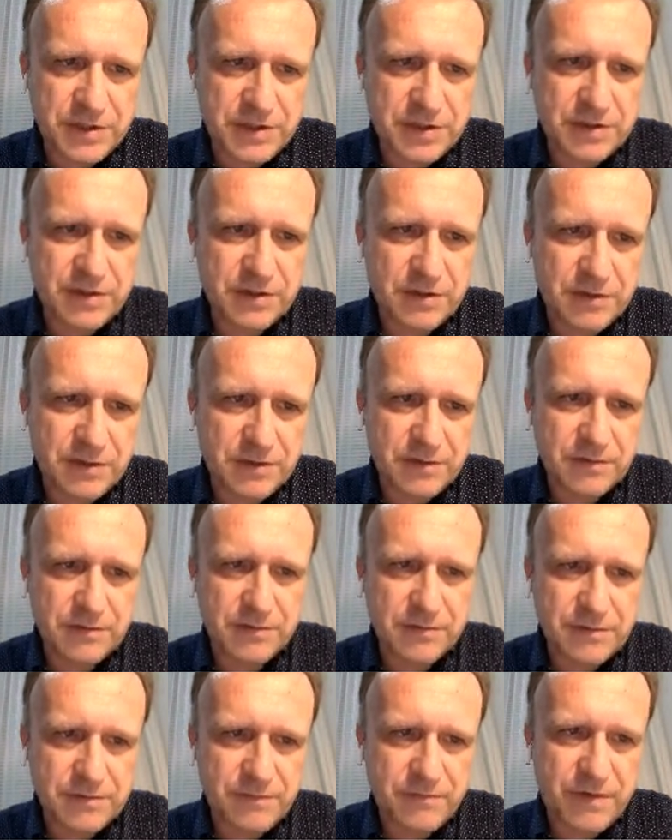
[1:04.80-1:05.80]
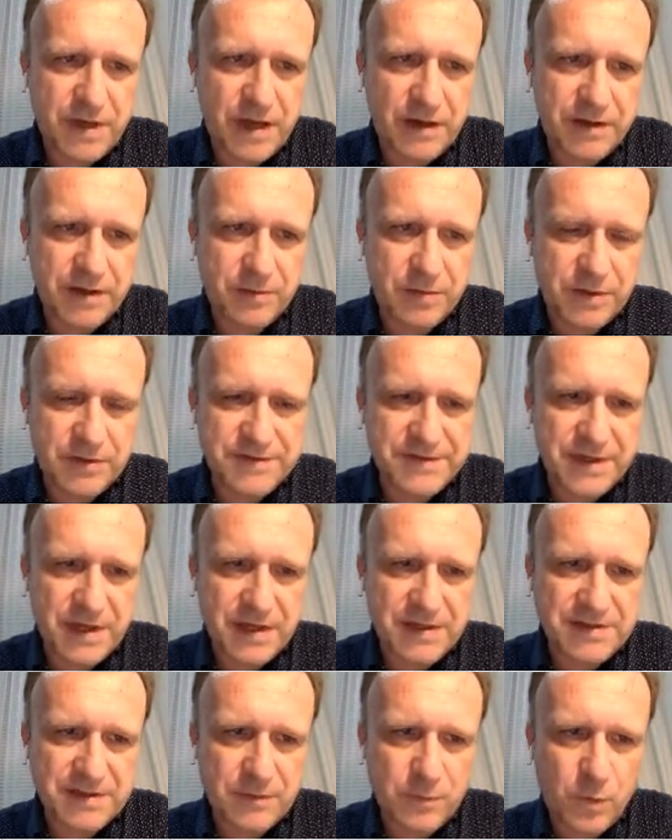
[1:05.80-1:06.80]
the variables
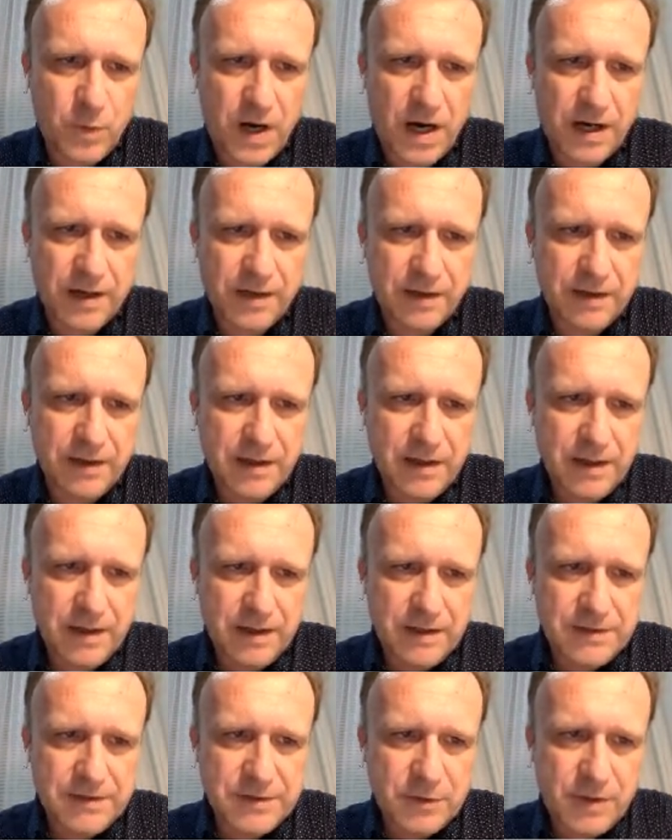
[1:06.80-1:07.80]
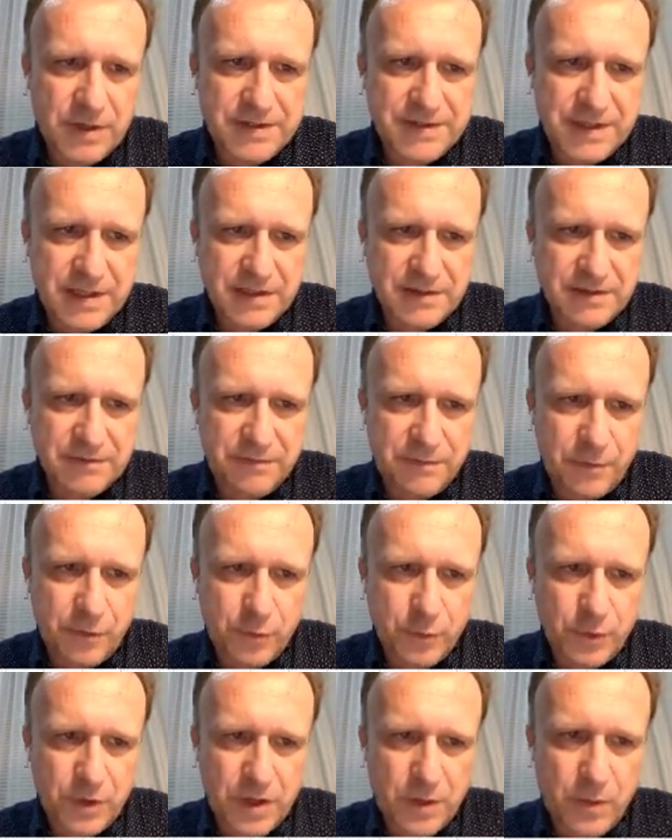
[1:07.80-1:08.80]
x and y. So I take the
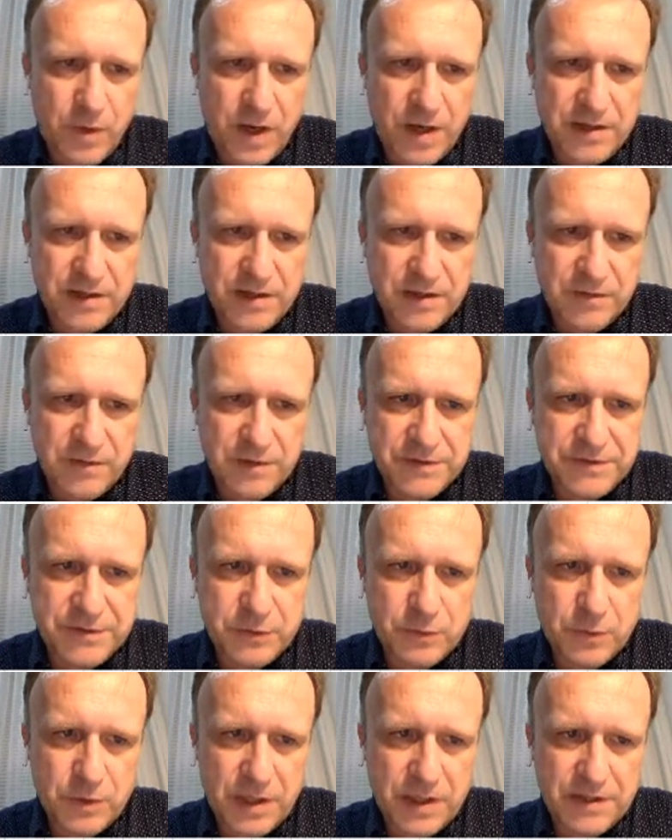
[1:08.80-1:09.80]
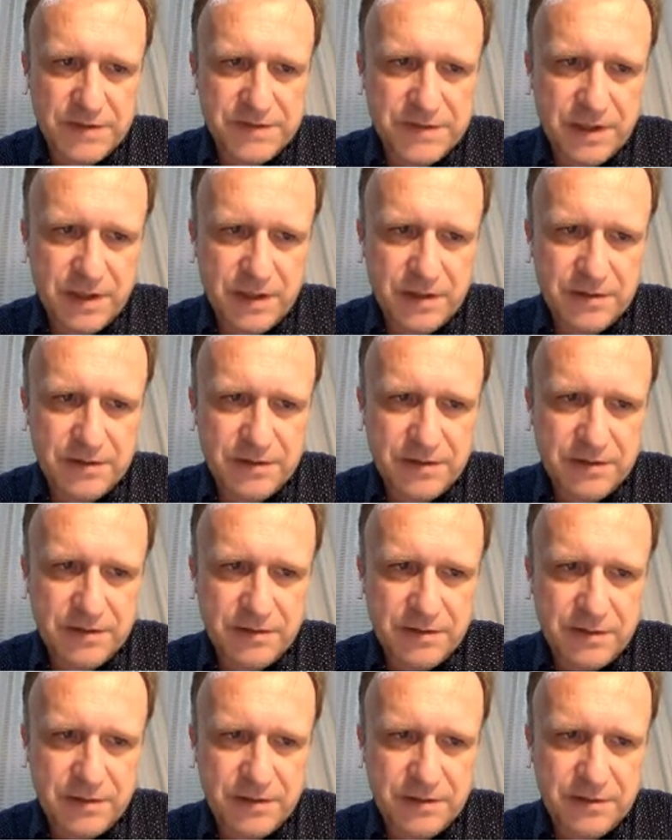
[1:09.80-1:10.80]
formula y equals 2x and
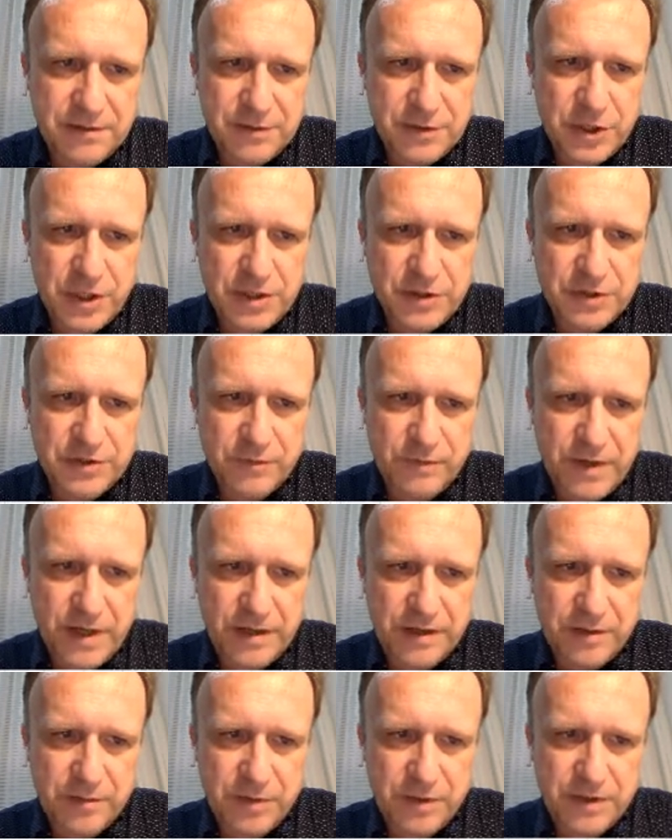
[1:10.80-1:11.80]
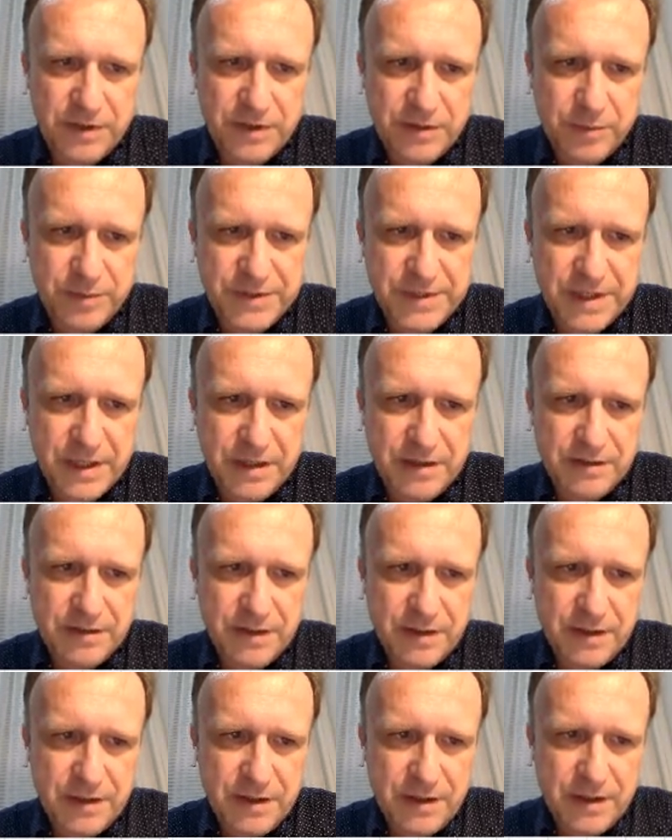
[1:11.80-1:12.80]
interchange the variable and obtain
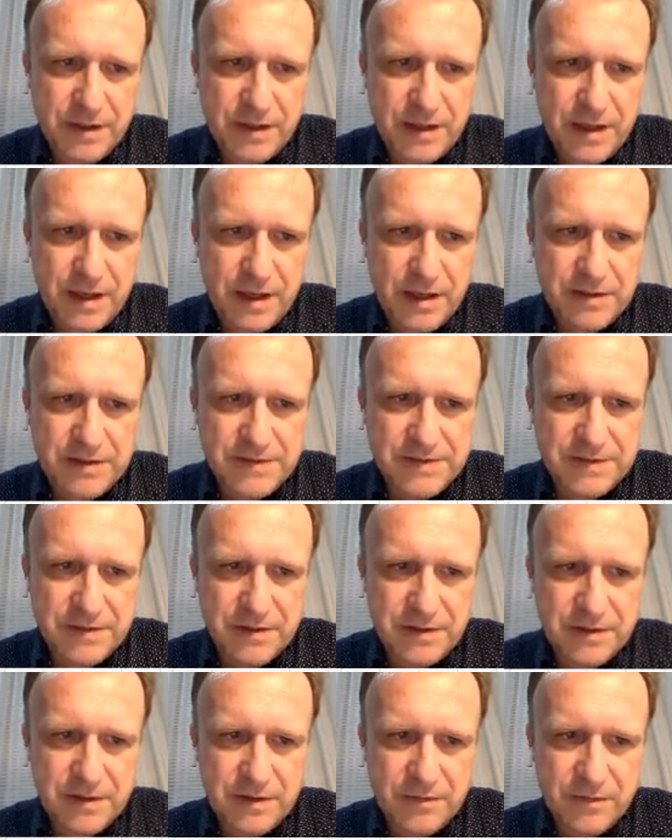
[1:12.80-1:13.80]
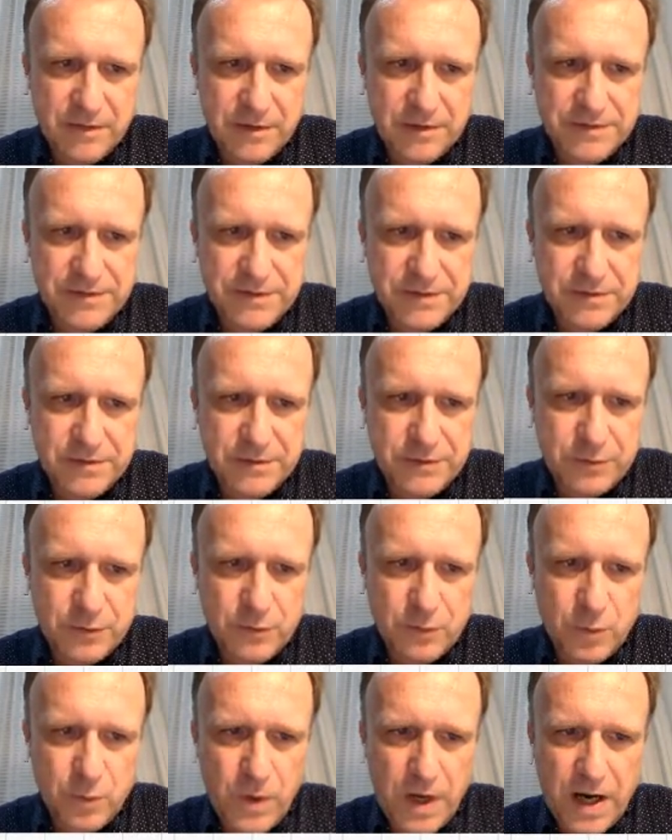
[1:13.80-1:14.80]
x equals
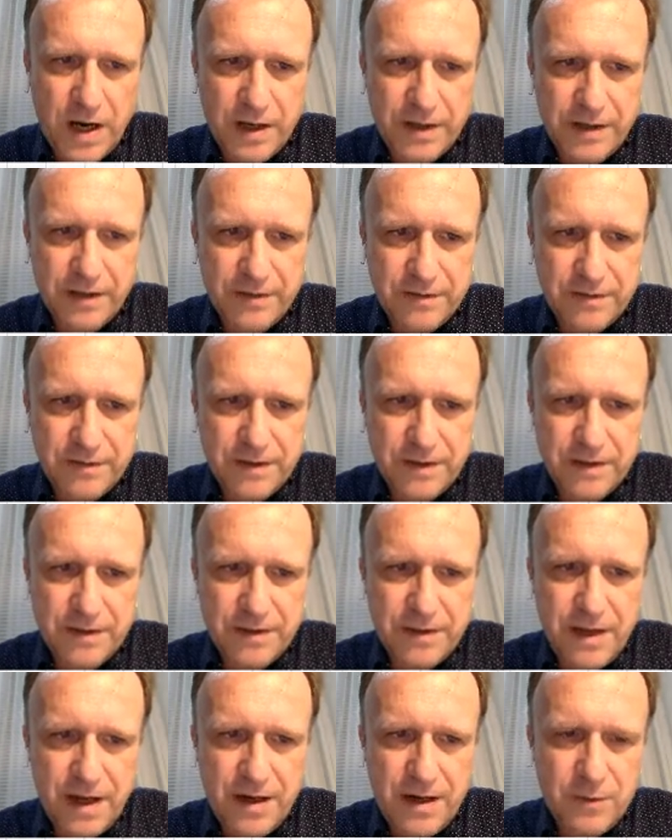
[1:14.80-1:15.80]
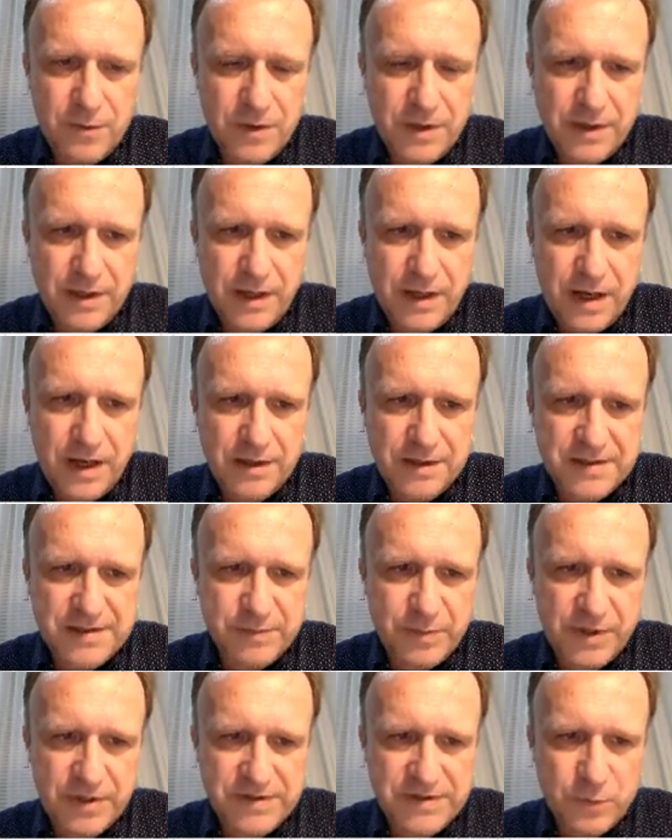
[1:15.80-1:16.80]
2y. And now I
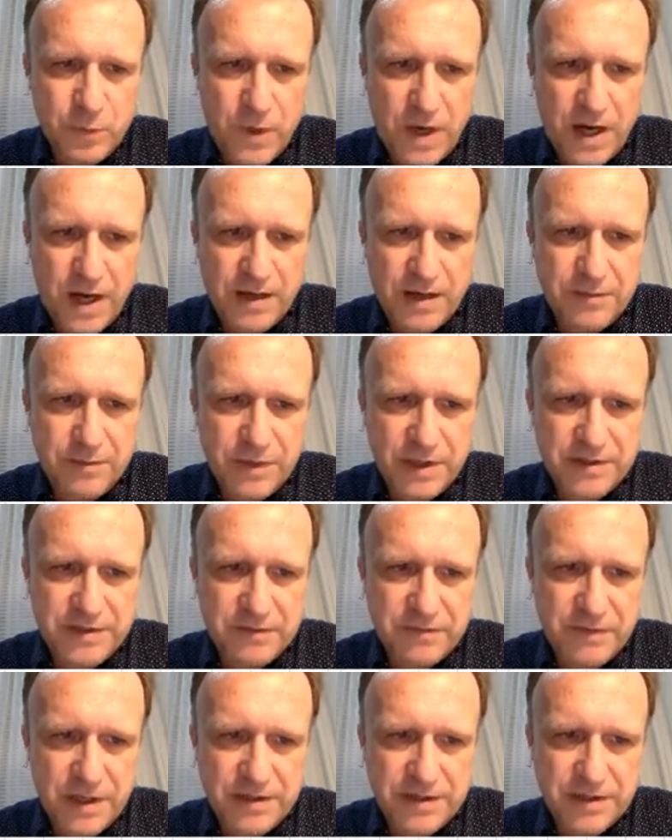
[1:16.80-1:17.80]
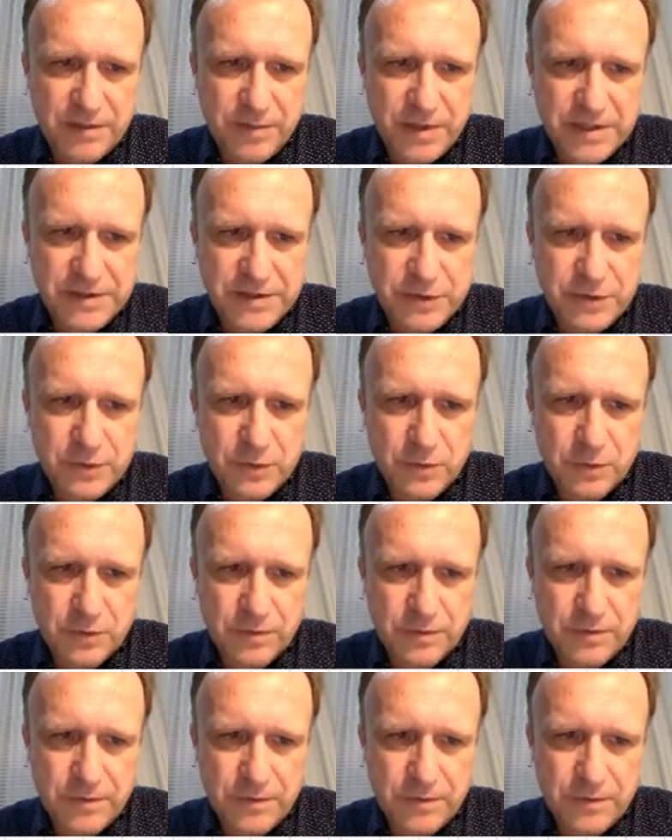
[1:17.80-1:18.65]
express y by dividing by 2.